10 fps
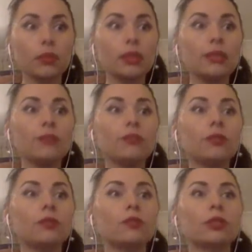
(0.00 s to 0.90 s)
if
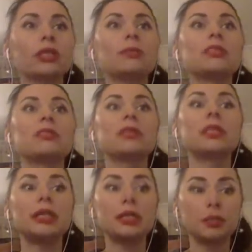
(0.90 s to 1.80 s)
for him it's
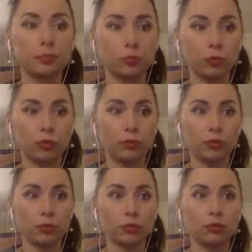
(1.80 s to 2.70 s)
very easy to be
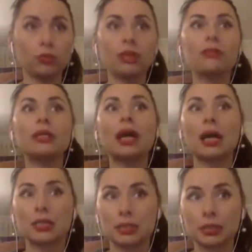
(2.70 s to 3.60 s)
with you, you never
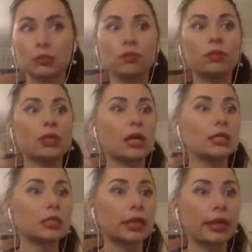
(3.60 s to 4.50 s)
ask
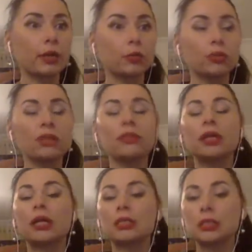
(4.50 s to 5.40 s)
help, you
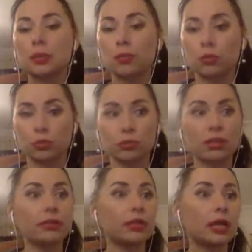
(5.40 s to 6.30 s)
never ask support, you
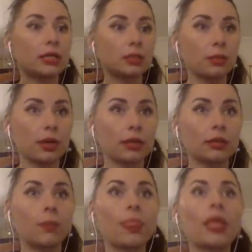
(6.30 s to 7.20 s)
never ask
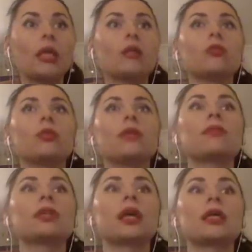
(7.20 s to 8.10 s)
money, you
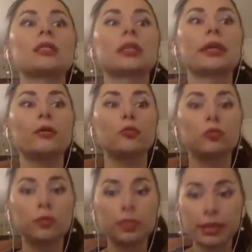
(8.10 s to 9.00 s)
never ask help
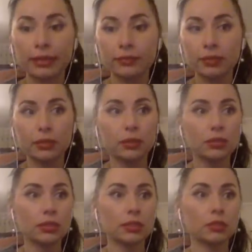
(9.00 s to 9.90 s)
you with heavy
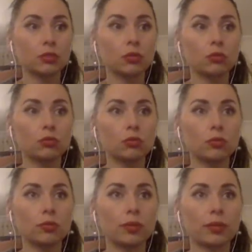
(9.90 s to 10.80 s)
things to go to
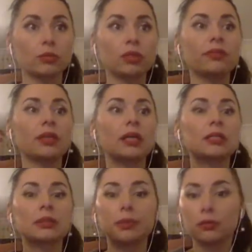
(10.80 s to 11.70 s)
supermarket, never
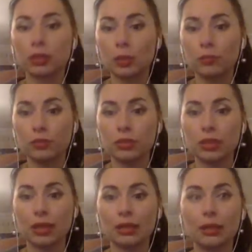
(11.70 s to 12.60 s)
ask about help with the
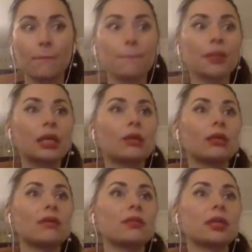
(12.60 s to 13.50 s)
car,
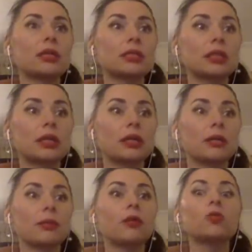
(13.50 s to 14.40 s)
you never ask
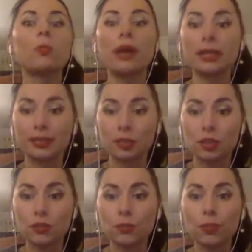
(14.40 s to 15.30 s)
about
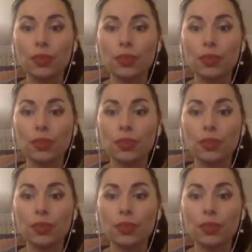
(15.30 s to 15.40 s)
marriage.